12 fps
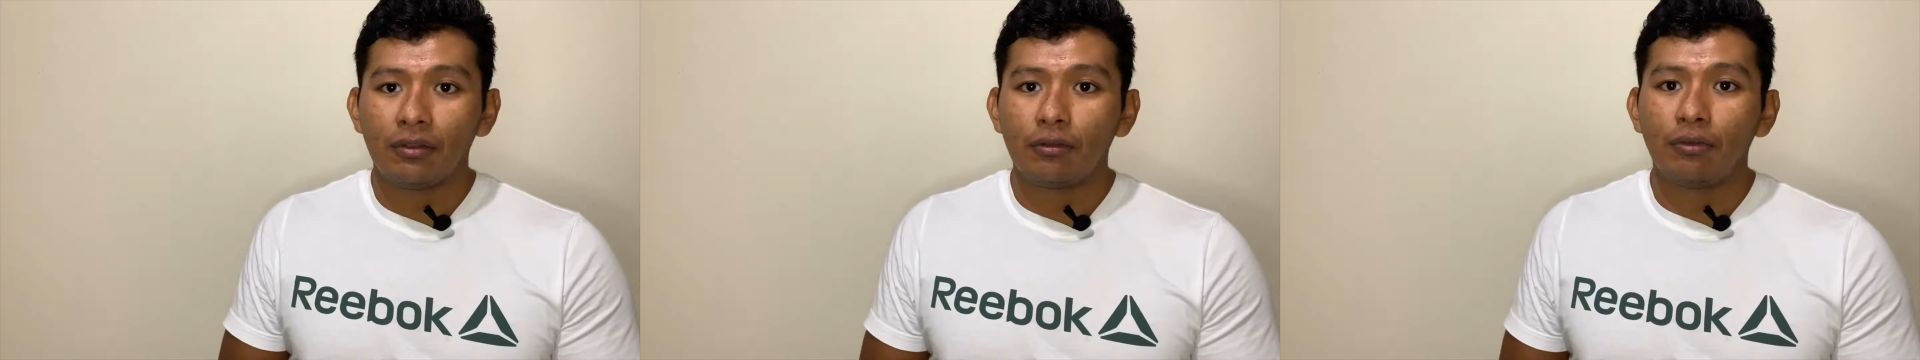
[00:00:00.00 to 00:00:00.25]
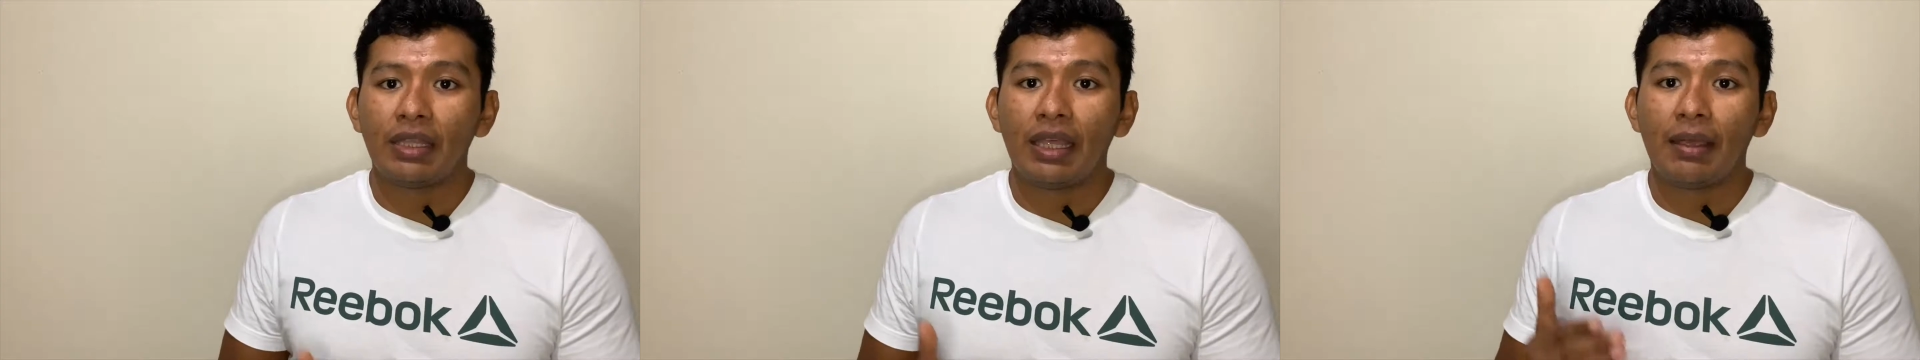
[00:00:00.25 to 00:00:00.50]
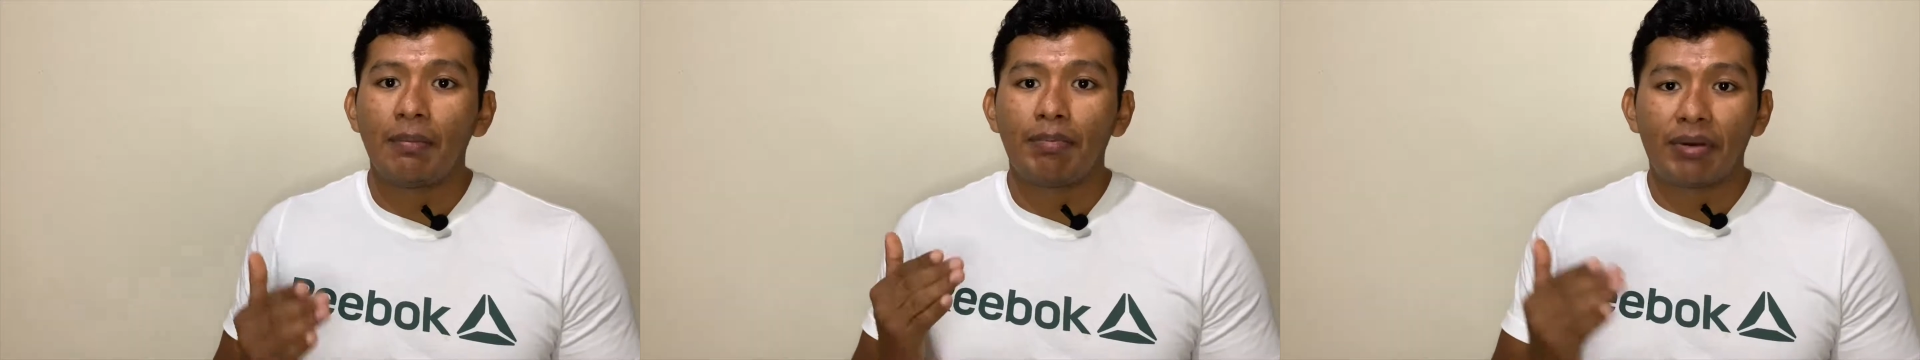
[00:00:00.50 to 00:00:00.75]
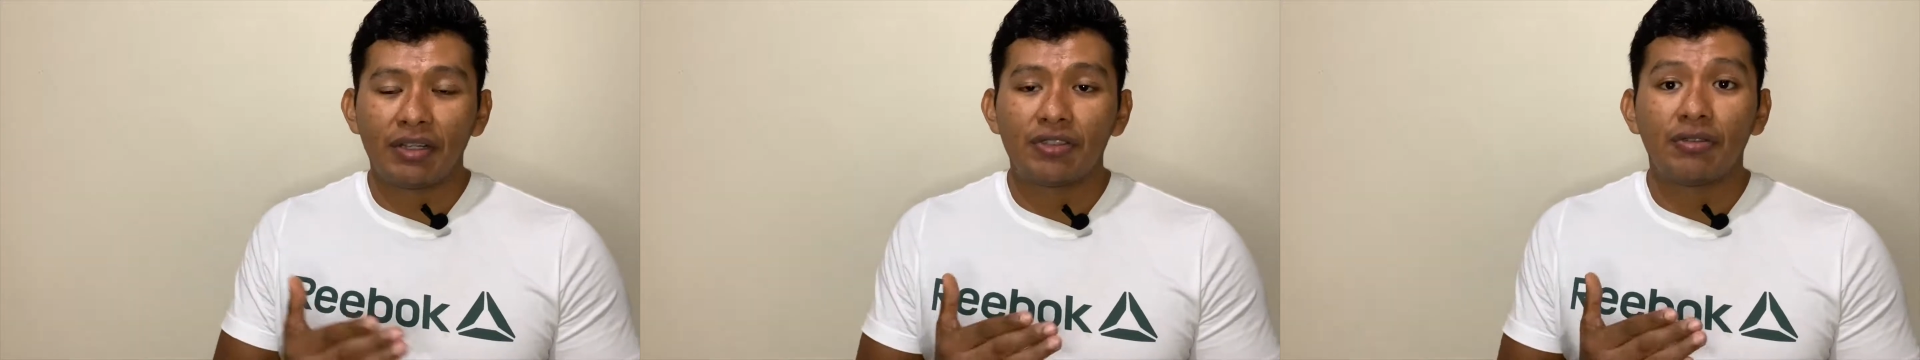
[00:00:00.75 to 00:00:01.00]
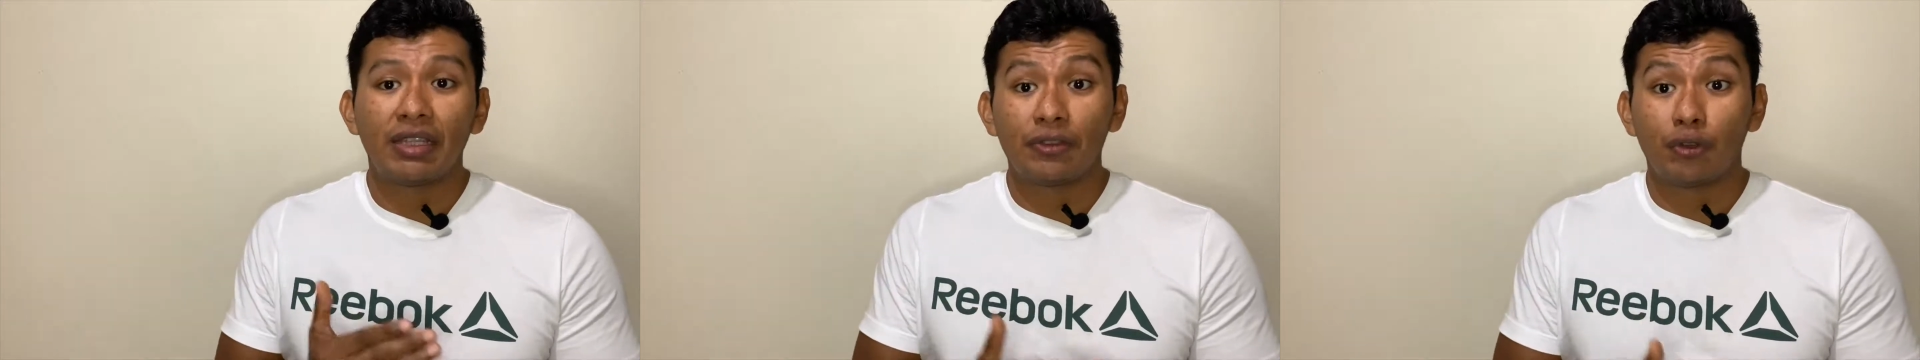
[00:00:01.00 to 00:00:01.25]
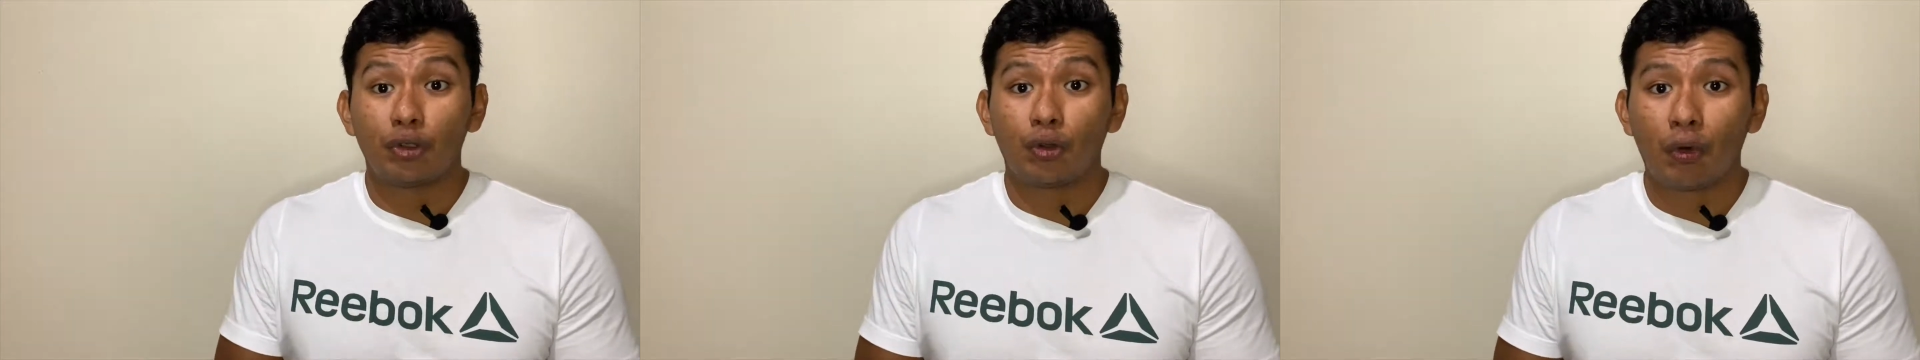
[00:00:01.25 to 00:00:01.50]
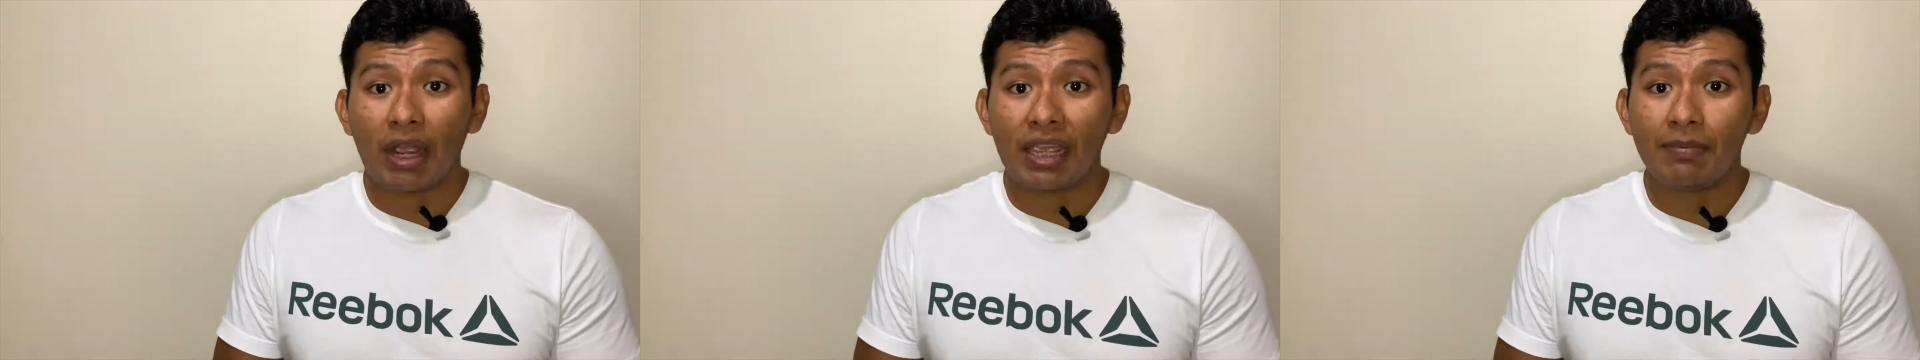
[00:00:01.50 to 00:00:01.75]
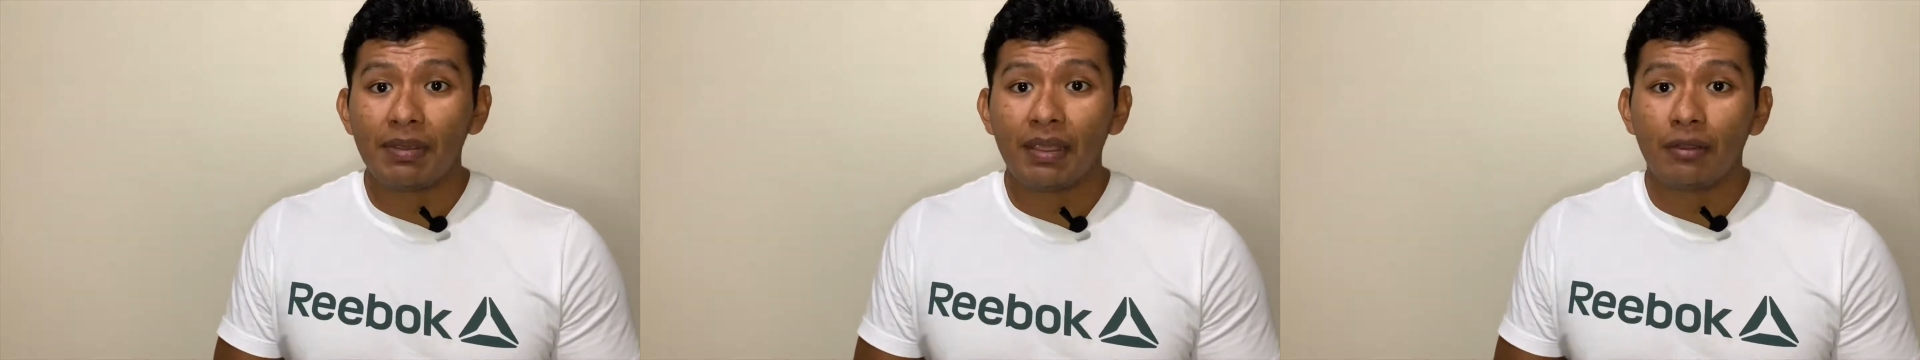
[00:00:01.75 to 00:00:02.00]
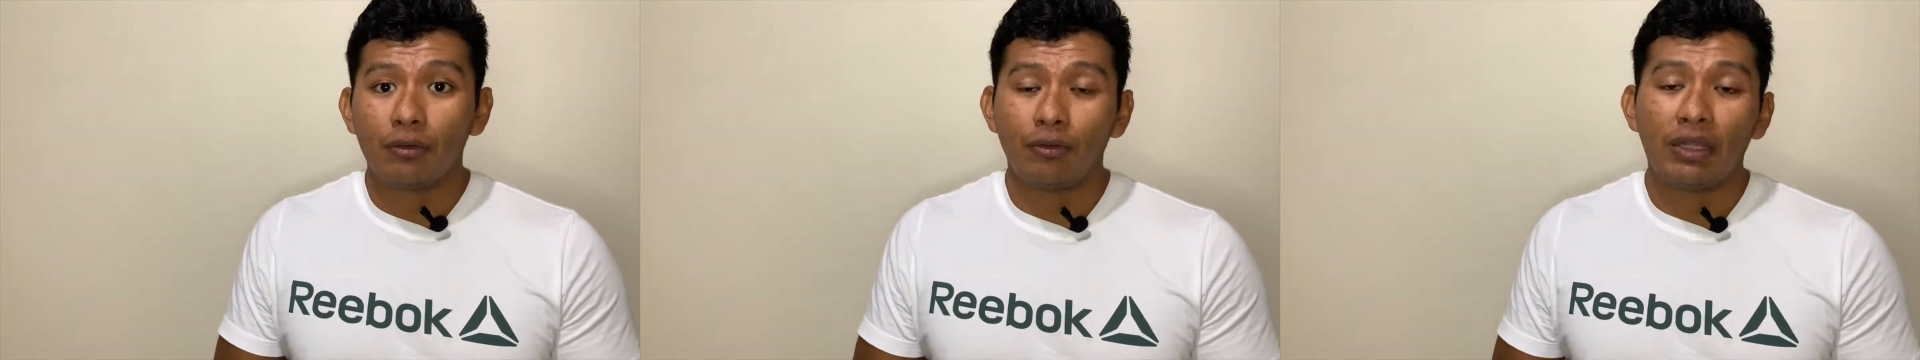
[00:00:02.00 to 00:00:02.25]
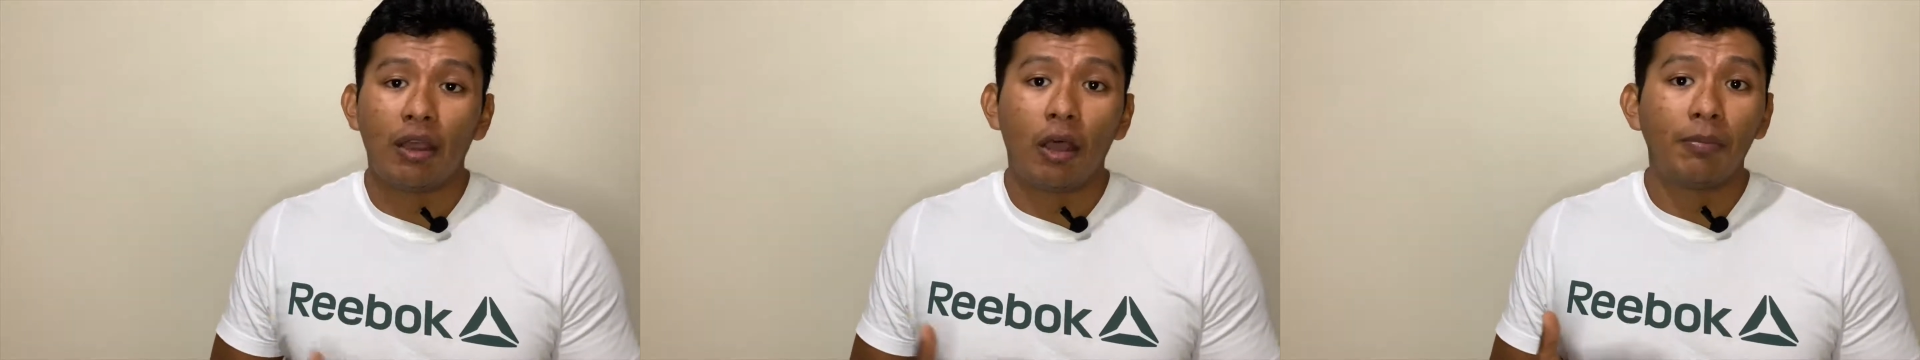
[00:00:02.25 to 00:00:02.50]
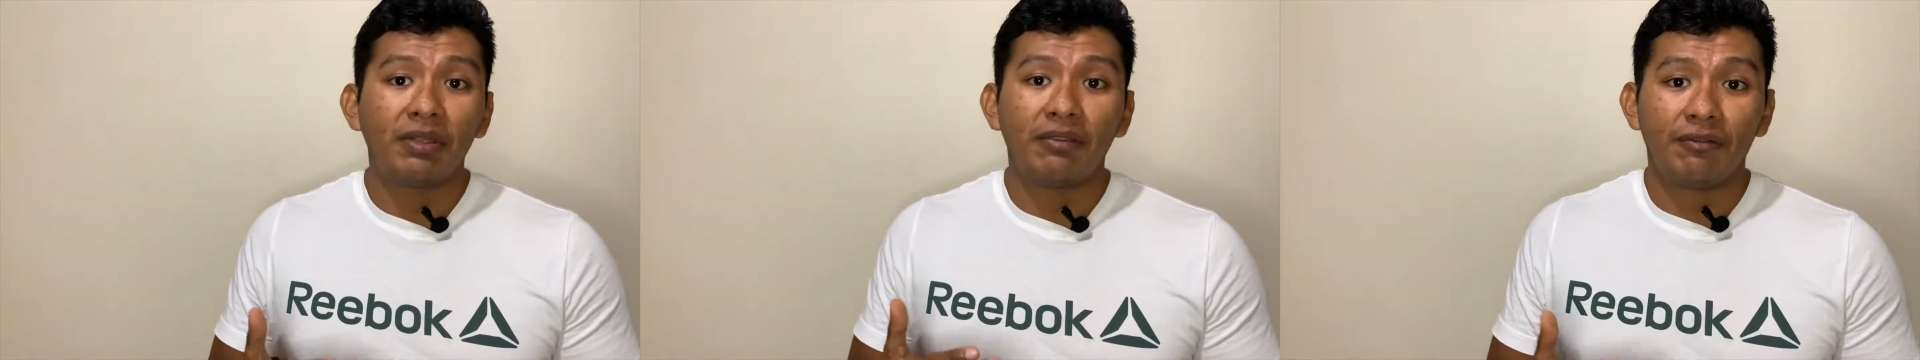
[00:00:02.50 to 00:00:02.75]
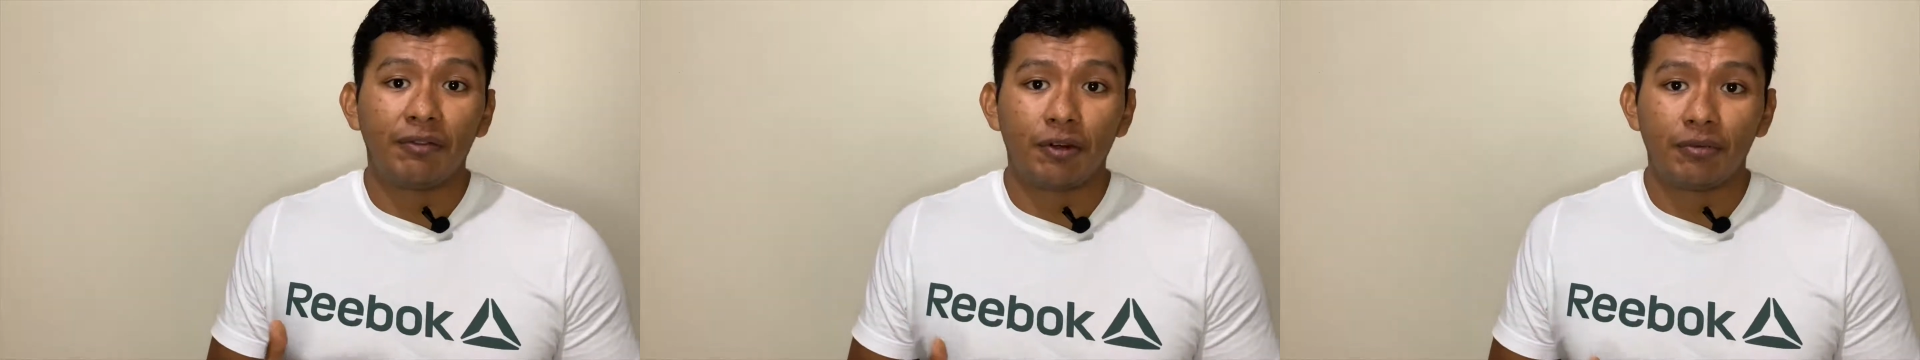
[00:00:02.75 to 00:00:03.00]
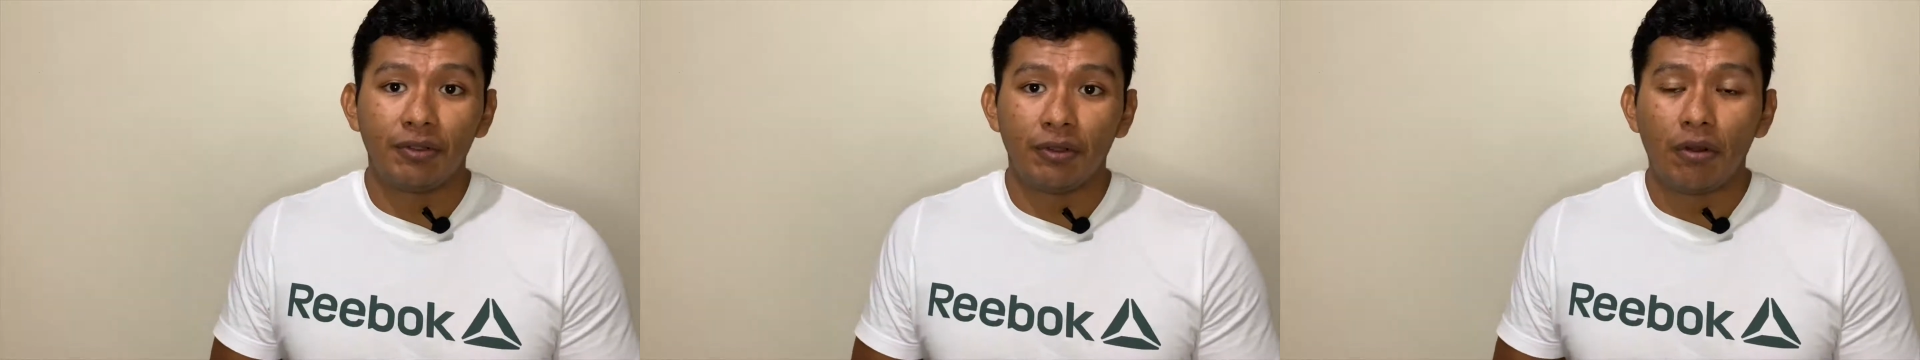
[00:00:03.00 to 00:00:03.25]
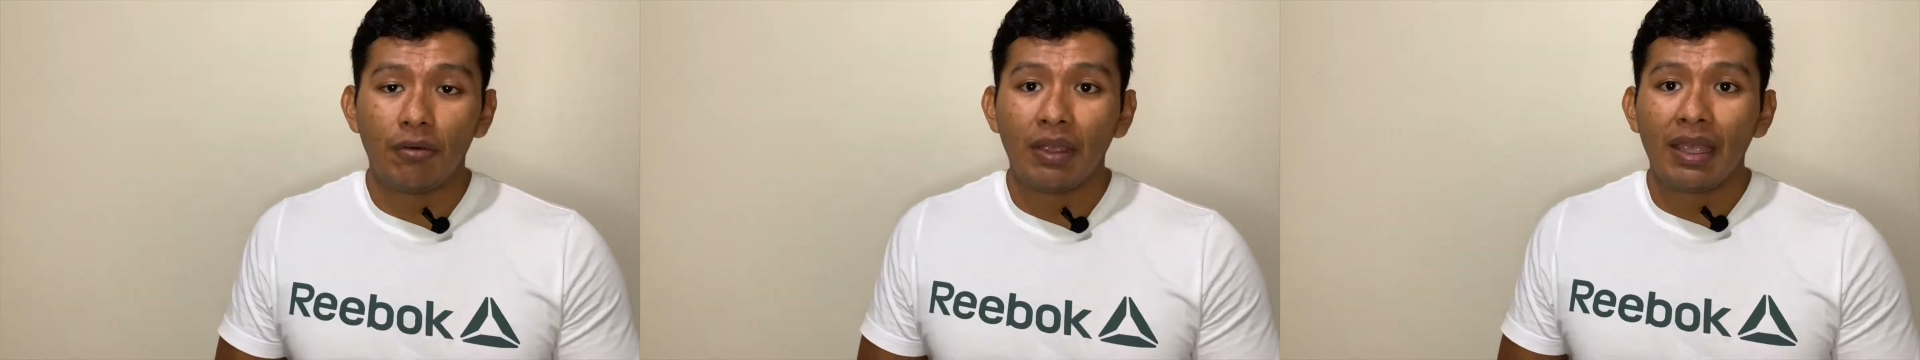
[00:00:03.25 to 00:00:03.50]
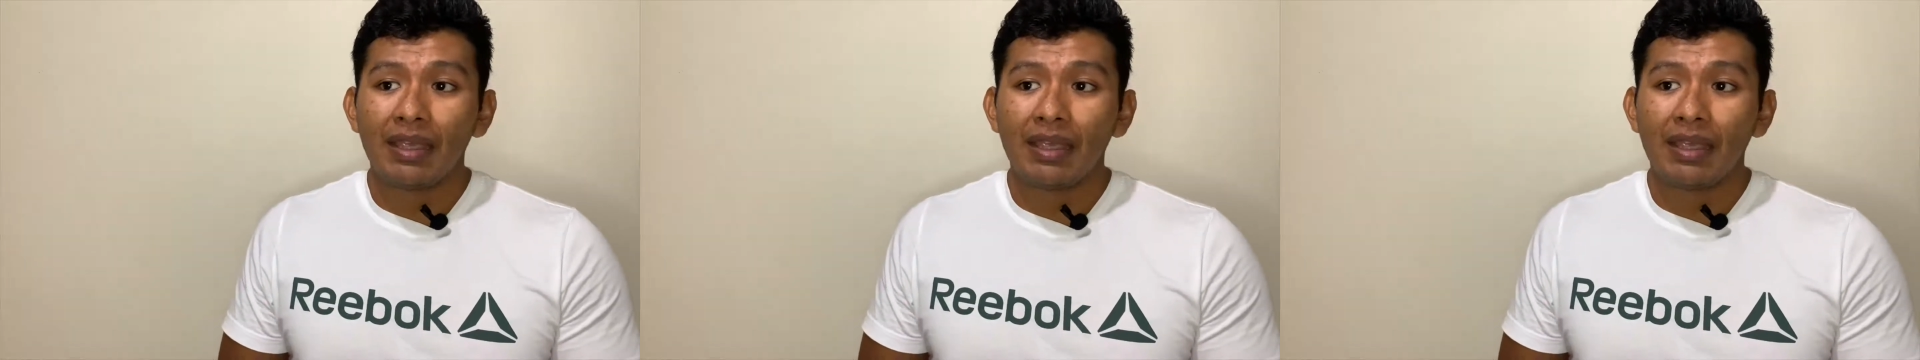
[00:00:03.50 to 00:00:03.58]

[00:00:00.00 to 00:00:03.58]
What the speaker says: to the person that subscribe to the opt-in form, you know?